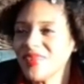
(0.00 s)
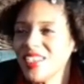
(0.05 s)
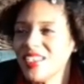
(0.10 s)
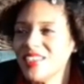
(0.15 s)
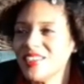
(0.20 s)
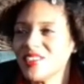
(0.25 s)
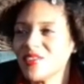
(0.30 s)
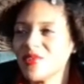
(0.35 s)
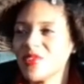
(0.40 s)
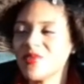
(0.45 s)

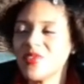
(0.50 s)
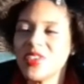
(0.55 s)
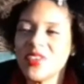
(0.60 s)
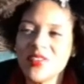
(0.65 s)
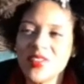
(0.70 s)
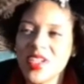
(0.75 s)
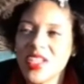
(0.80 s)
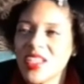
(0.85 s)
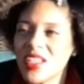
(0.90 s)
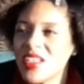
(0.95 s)
so we went
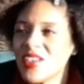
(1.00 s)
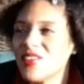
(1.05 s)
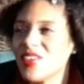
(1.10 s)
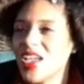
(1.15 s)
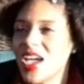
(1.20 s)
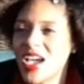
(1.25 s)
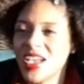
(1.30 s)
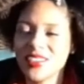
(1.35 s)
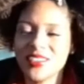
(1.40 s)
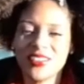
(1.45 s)
around, we
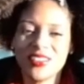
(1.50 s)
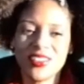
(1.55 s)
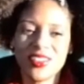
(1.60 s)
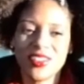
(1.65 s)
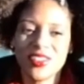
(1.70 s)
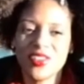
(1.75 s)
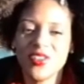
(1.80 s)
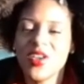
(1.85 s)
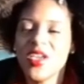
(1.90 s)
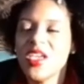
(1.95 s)
asked
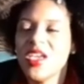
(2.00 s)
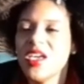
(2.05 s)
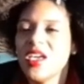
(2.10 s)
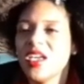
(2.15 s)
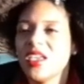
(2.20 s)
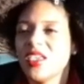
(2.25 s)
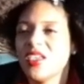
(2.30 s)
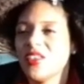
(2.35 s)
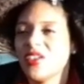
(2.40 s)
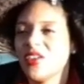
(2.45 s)
you,
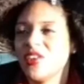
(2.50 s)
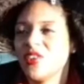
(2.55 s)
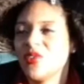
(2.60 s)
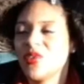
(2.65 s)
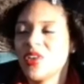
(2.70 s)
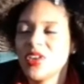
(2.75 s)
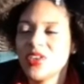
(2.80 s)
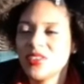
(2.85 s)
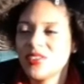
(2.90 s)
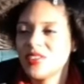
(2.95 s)
you know, you
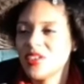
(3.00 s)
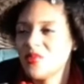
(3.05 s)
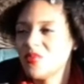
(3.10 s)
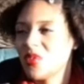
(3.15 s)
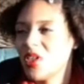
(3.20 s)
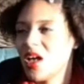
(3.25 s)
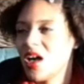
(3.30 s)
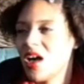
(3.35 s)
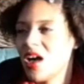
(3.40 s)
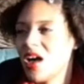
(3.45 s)
wear your
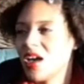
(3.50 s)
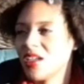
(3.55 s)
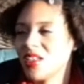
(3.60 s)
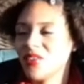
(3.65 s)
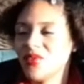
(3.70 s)
sunblock.